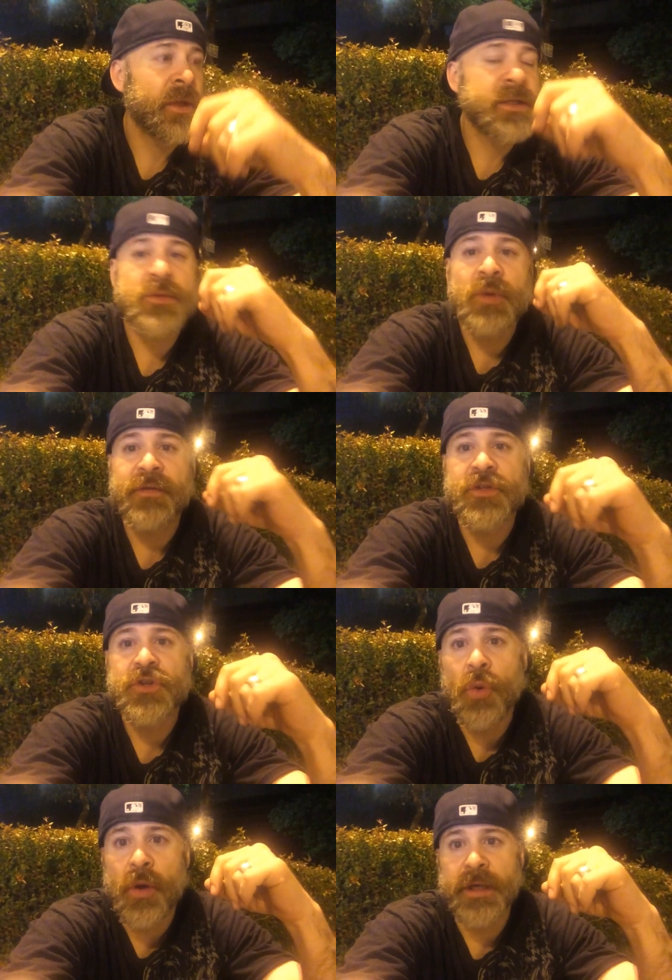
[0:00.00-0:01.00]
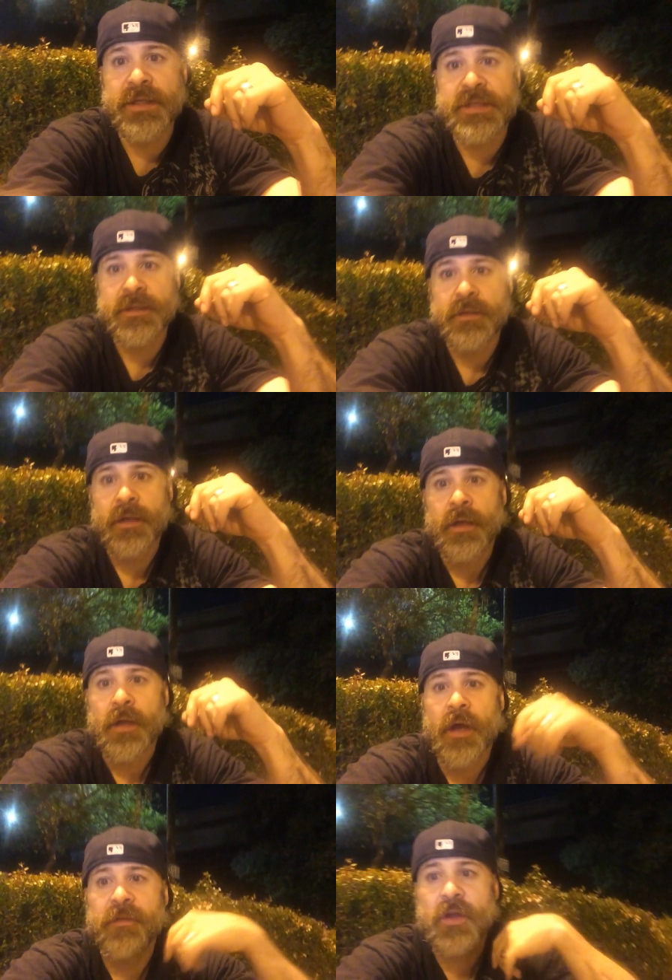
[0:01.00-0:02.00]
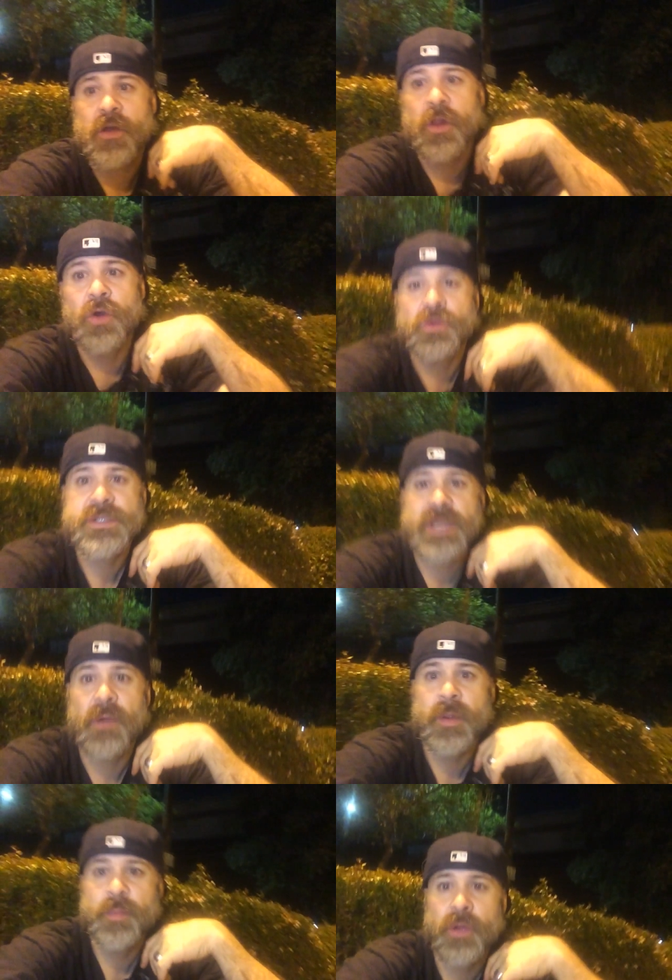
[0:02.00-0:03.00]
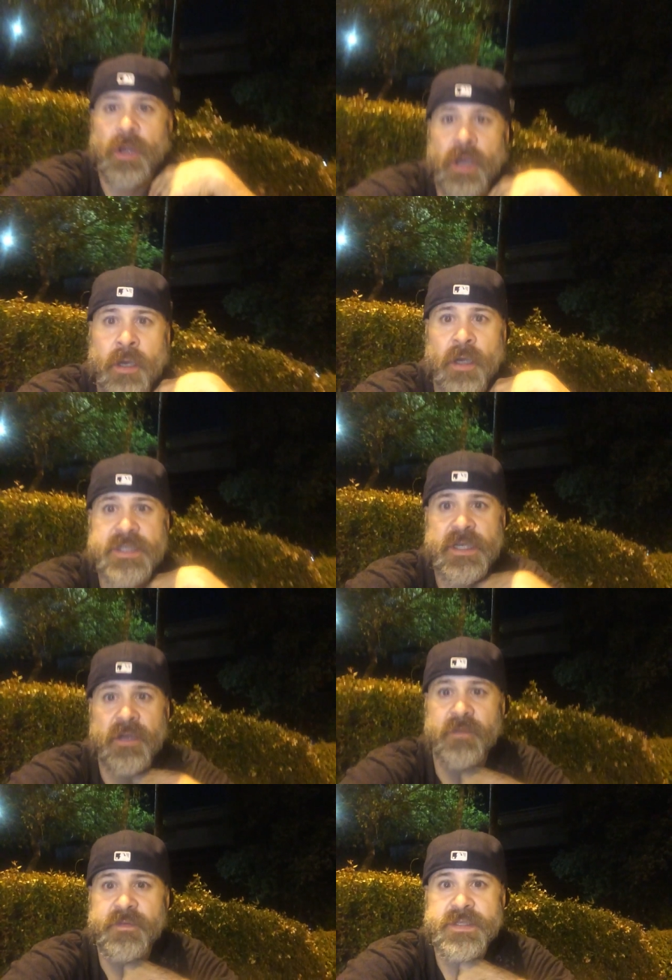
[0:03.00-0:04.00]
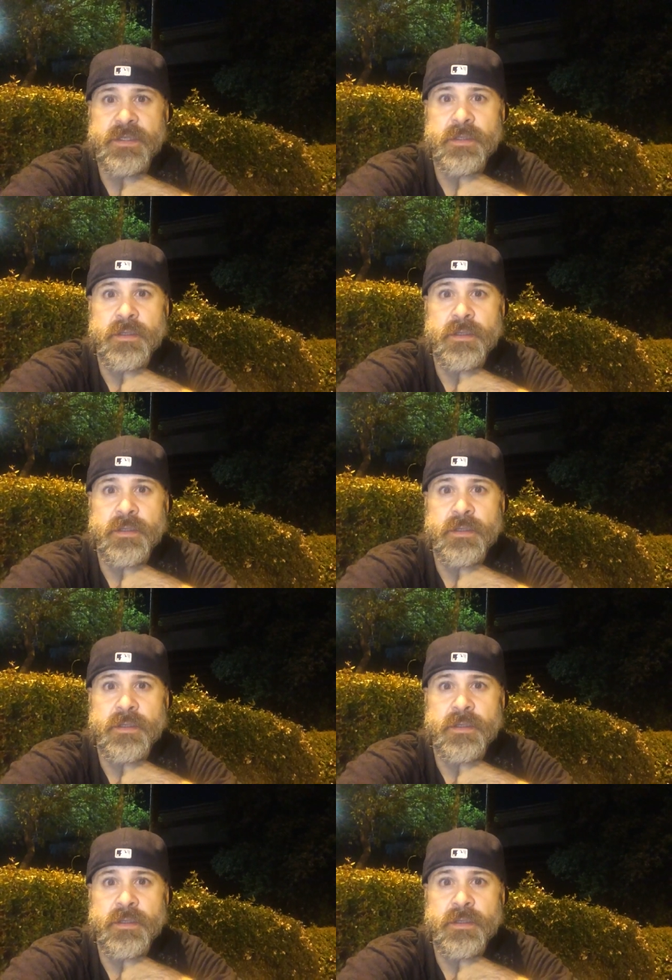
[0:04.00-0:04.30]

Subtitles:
means we have a choice of the clothes that we put on ourselves.